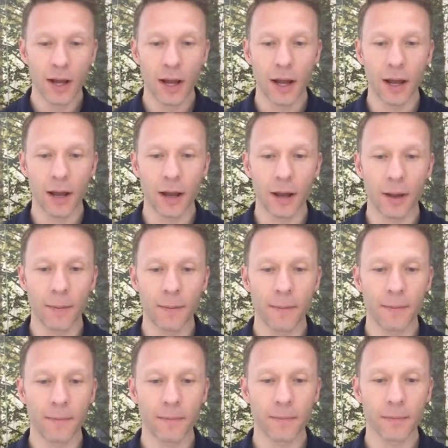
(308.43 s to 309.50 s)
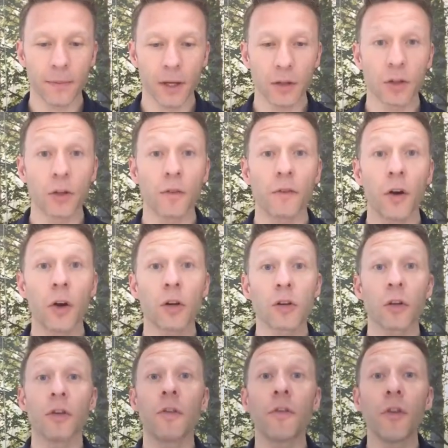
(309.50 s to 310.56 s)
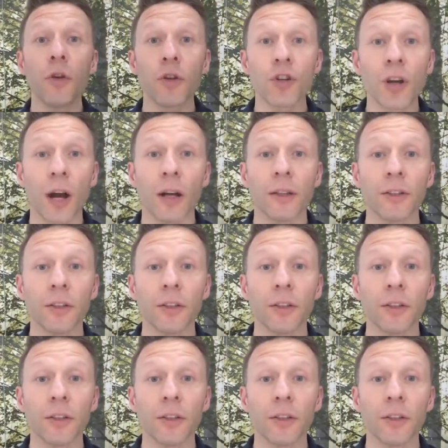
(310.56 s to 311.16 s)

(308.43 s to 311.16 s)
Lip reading: Do you focus on the future?